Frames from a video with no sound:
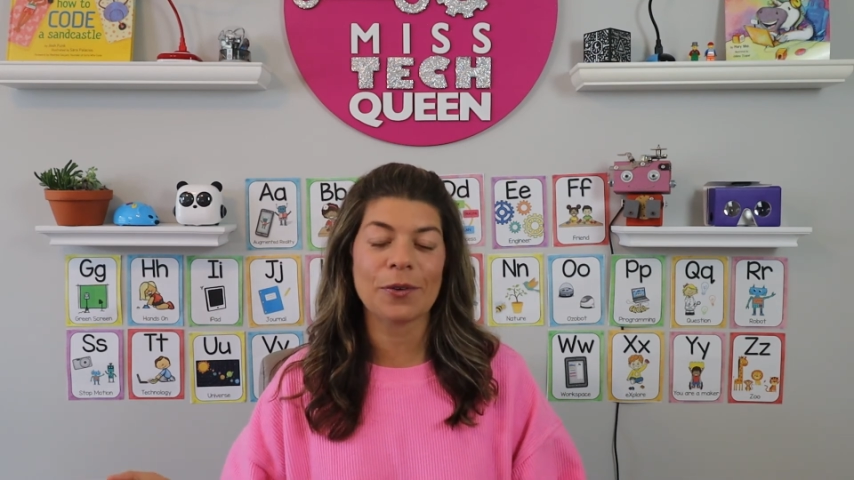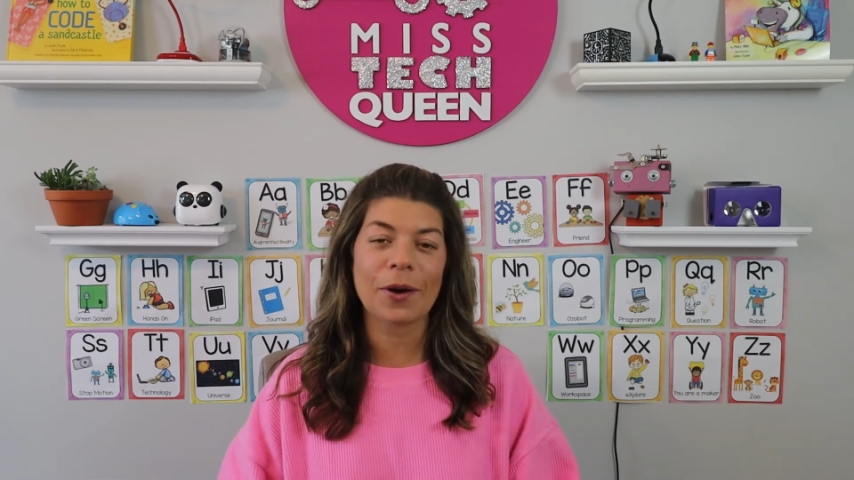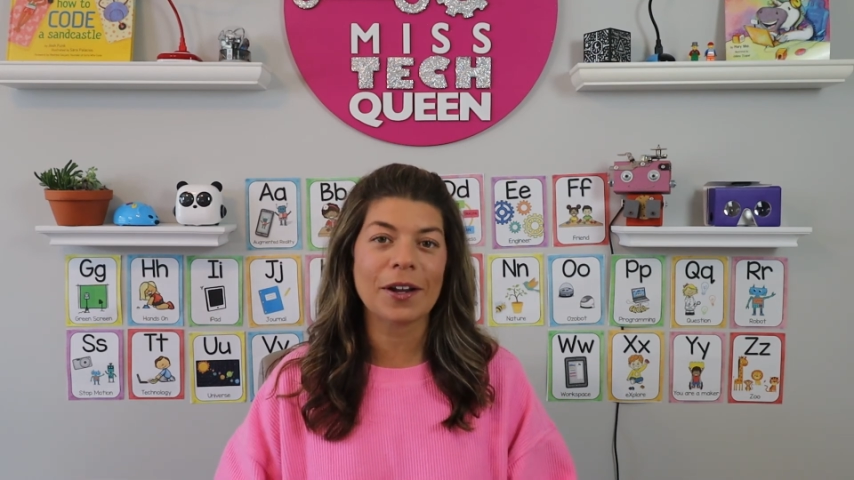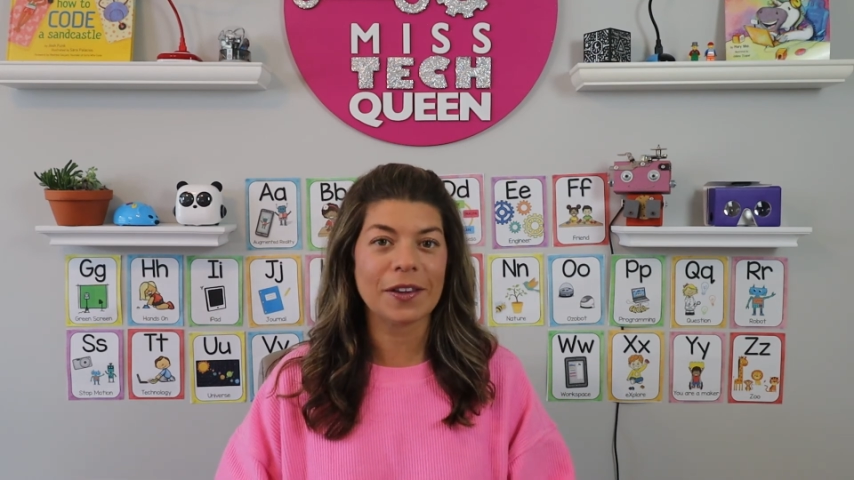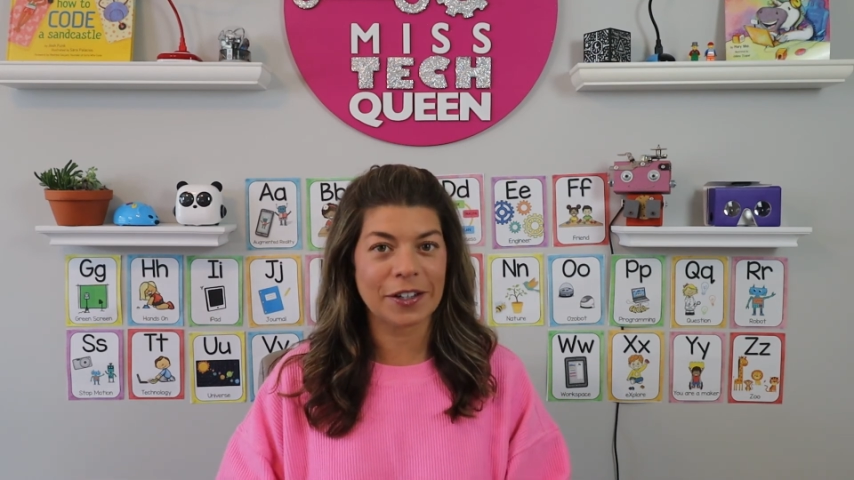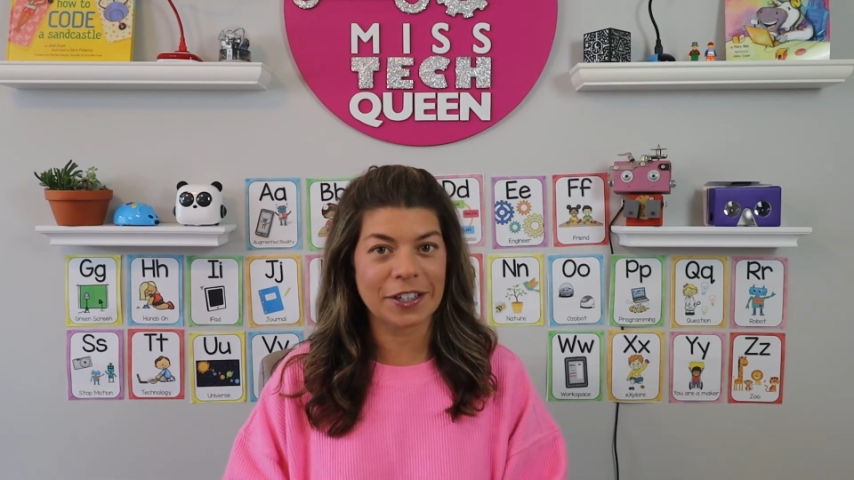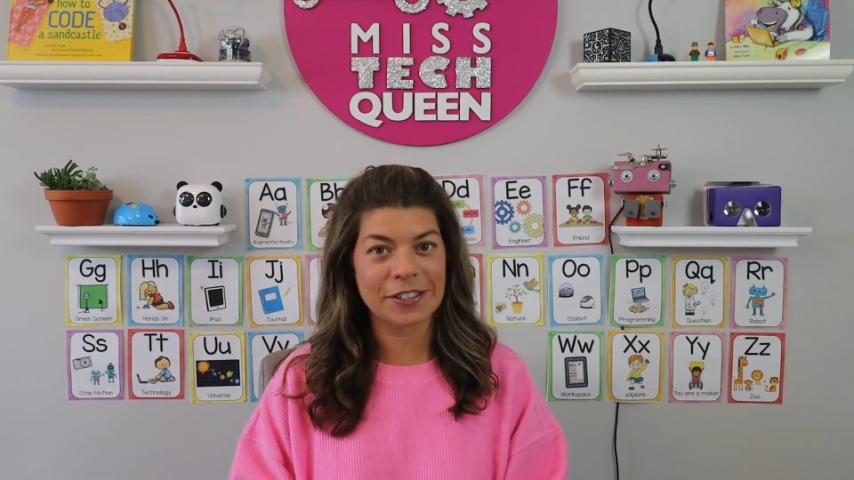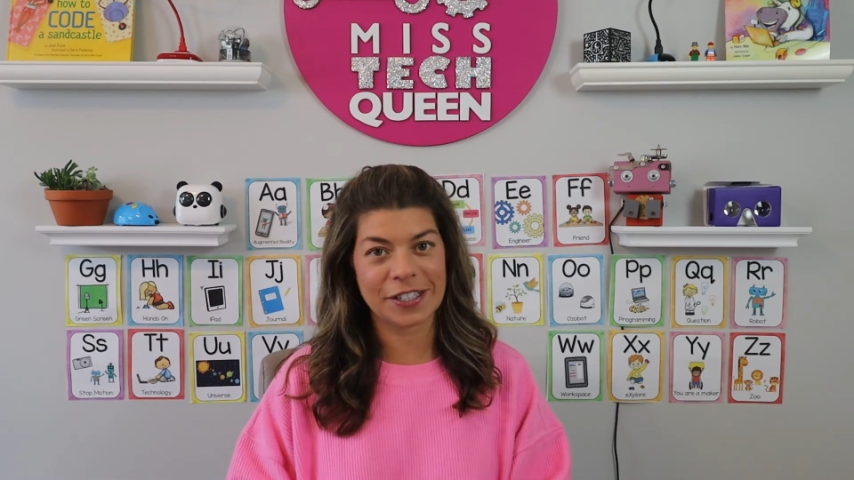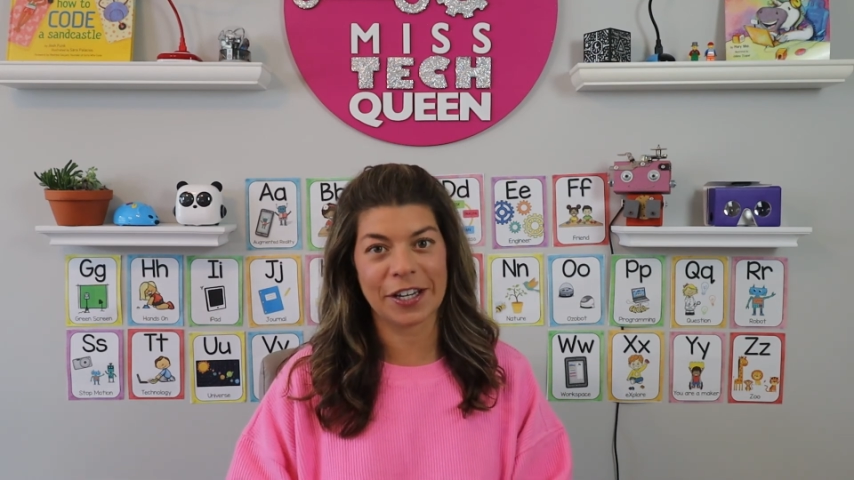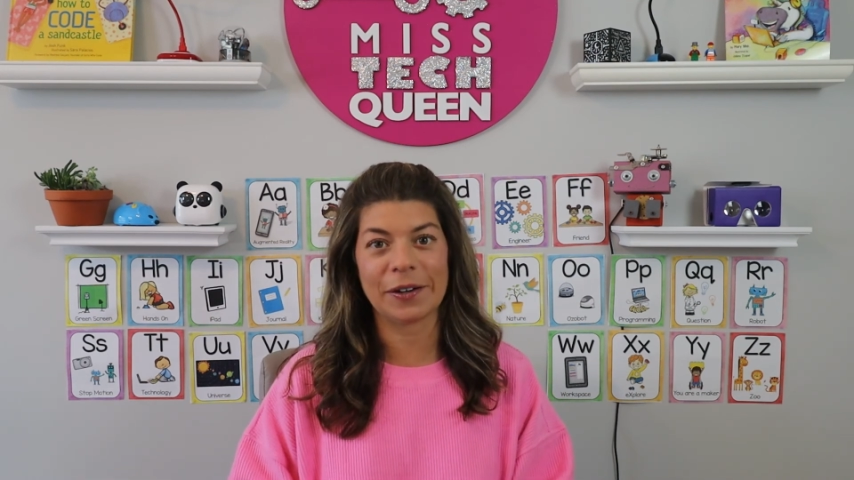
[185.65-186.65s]
you want to
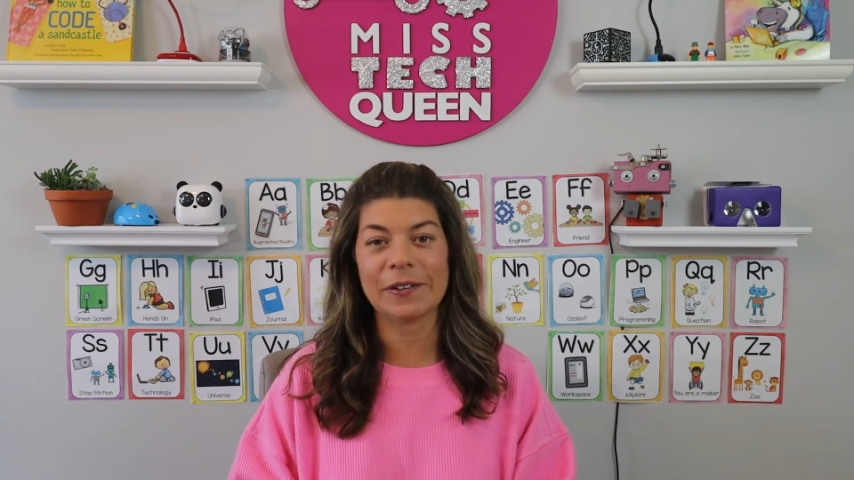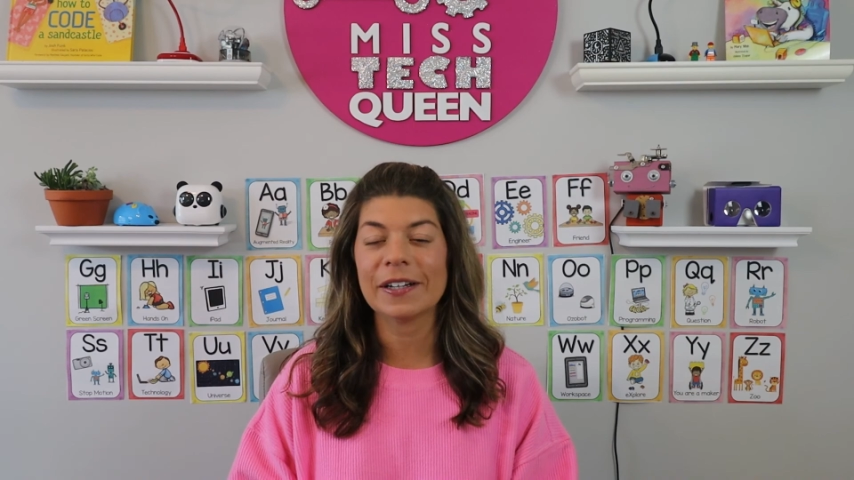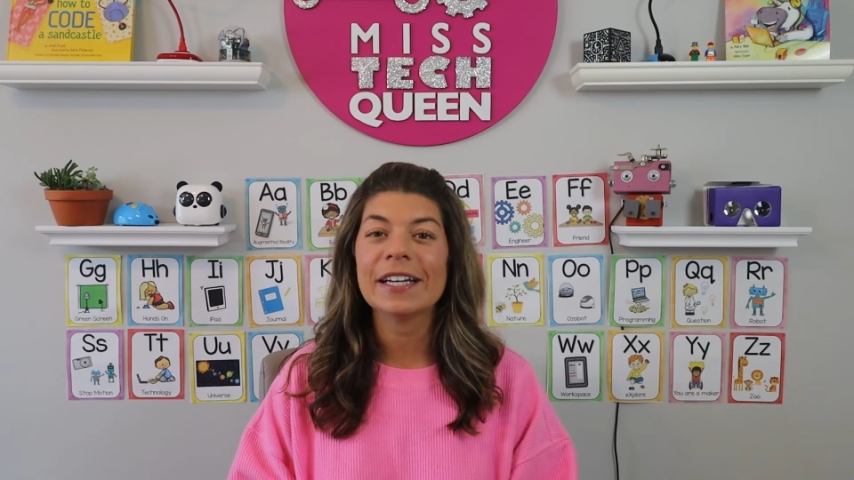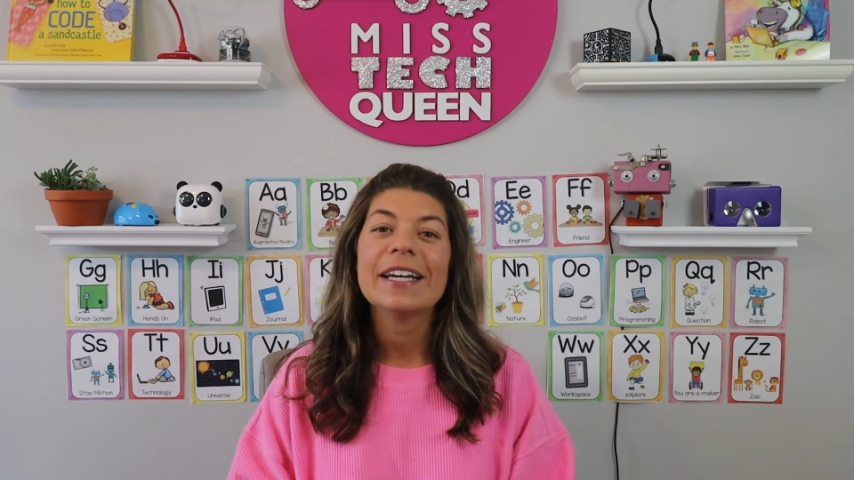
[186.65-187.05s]
learn too.